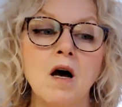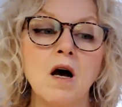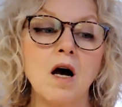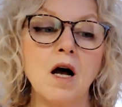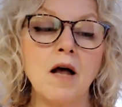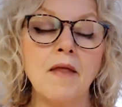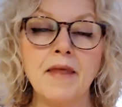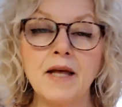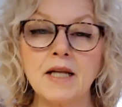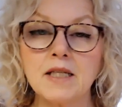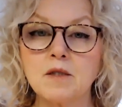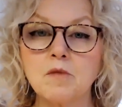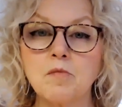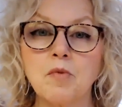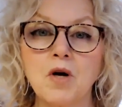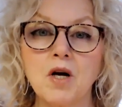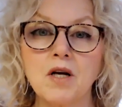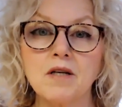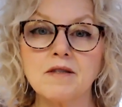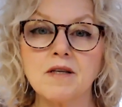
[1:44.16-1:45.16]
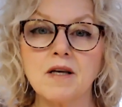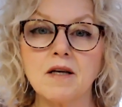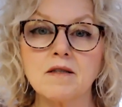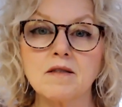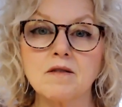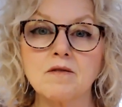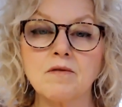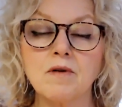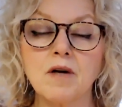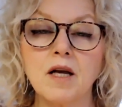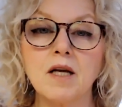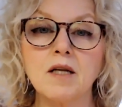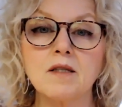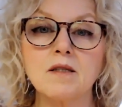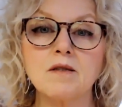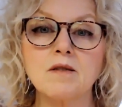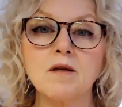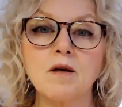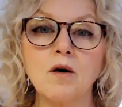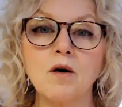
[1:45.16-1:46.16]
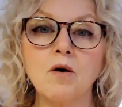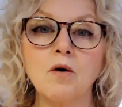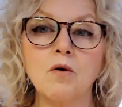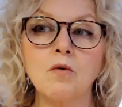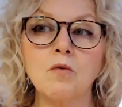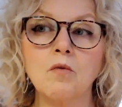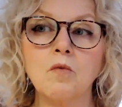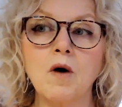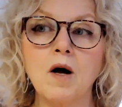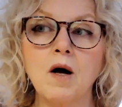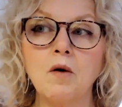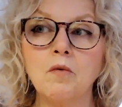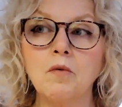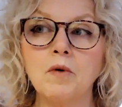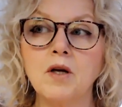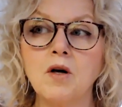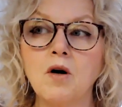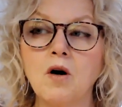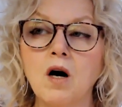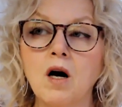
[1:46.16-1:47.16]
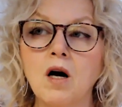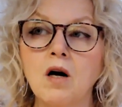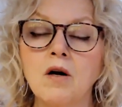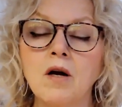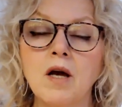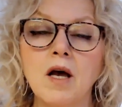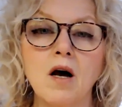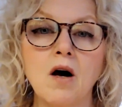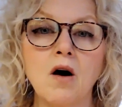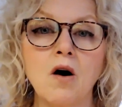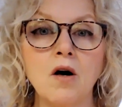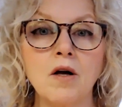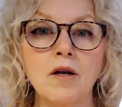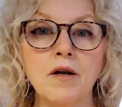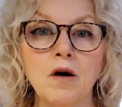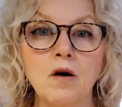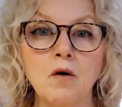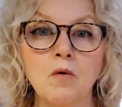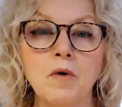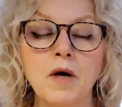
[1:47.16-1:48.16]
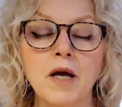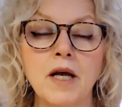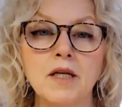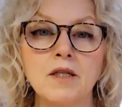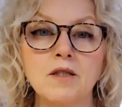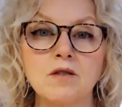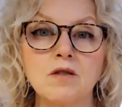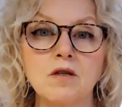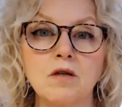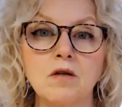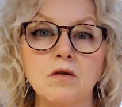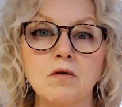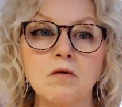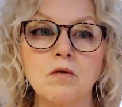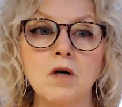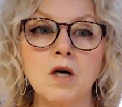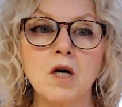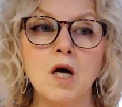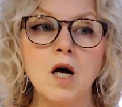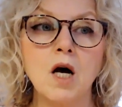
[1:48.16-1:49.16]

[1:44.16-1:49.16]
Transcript: And that's a process, right? So while we are on our way to